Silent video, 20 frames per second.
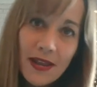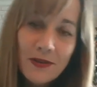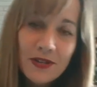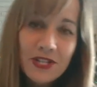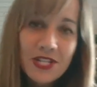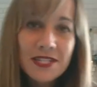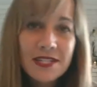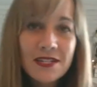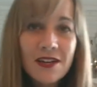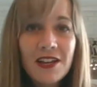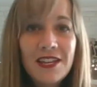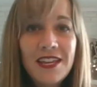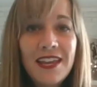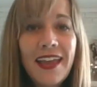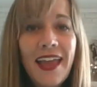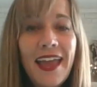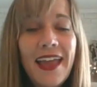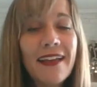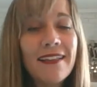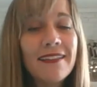which is Tonya
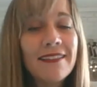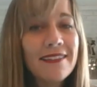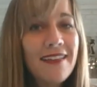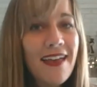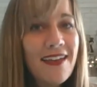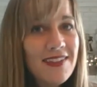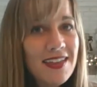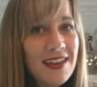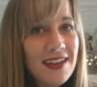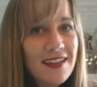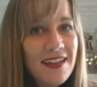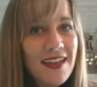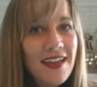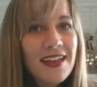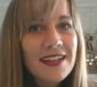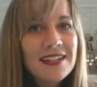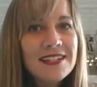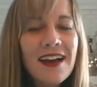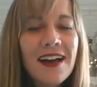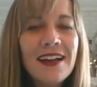K 11
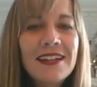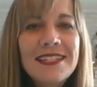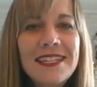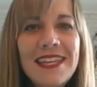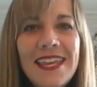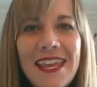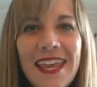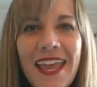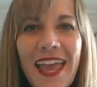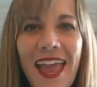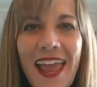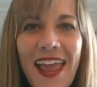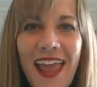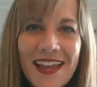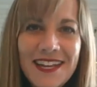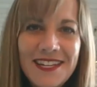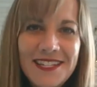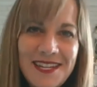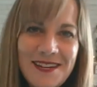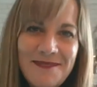tk
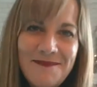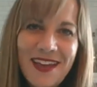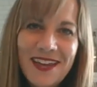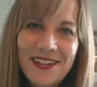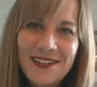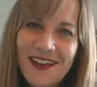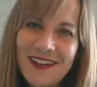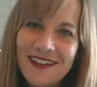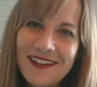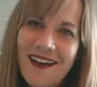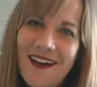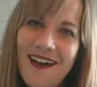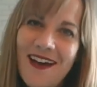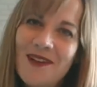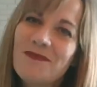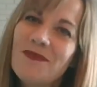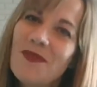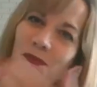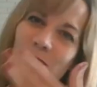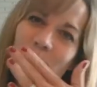at gmail.com.